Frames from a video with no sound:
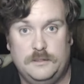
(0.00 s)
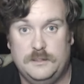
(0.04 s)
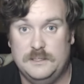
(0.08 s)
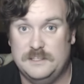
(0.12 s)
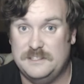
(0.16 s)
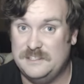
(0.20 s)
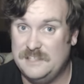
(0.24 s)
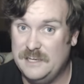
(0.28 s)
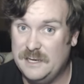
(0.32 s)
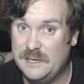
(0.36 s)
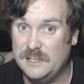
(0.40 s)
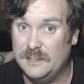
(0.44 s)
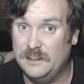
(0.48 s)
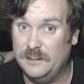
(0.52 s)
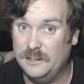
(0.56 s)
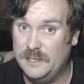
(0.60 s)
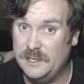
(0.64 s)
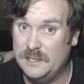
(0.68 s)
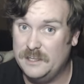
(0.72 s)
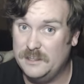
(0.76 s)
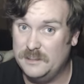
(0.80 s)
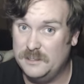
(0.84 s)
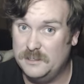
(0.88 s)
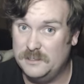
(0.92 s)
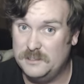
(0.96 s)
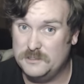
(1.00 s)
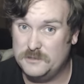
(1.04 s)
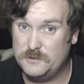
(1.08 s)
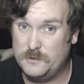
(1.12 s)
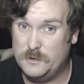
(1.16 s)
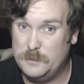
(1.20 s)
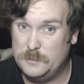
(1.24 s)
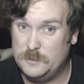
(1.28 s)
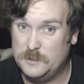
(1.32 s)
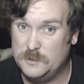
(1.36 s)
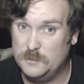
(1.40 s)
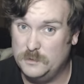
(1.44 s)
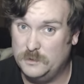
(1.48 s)
The second link in the
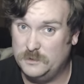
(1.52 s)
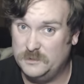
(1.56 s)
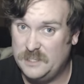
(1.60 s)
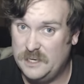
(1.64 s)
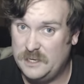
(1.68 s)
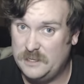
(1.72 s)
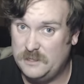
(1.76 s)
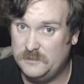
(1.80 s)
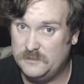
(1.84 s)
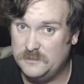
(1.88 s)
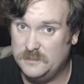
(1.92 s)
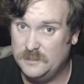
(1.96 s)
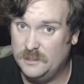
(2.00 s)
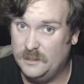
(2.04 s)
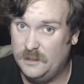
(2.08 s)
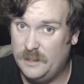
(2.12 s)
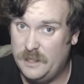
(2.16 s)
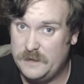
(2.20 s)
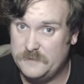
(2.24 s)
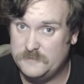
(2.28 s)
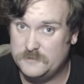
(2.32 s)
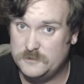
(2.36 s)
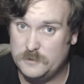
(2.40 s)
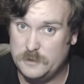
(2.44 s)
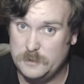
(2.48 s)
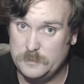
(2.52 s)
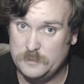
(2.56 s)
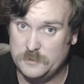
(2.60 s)
description will take you to the live stream